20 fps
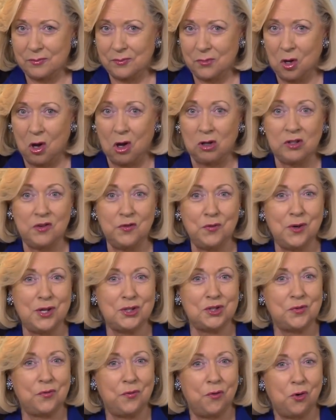all of
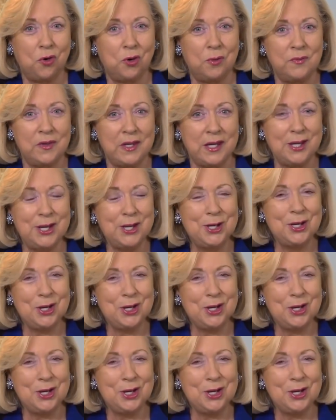which form the